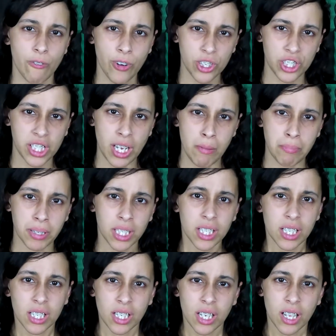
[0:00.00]
First up,
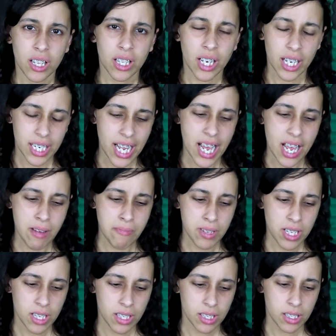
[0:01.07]
a
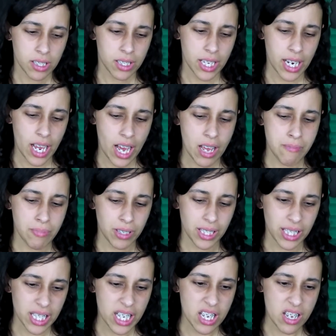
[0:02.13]
name that I
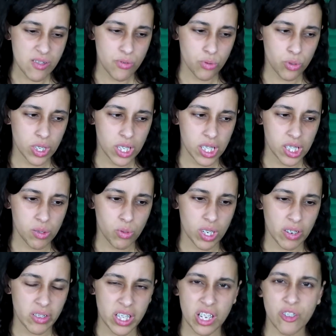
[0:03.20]
believe was
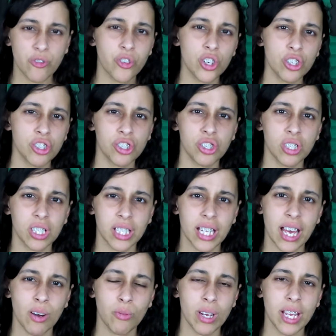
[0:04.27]
one of the first
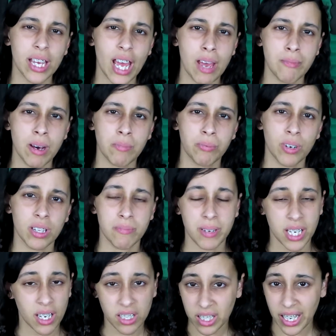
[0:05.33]
that we came up with
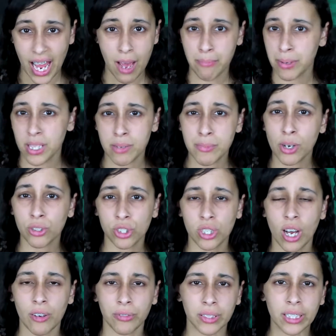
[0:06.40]
because it happened the most
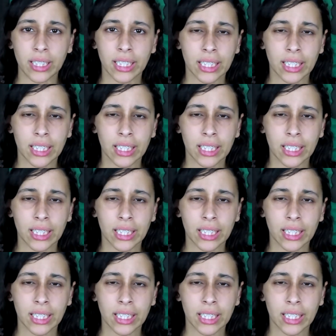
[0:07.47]
often.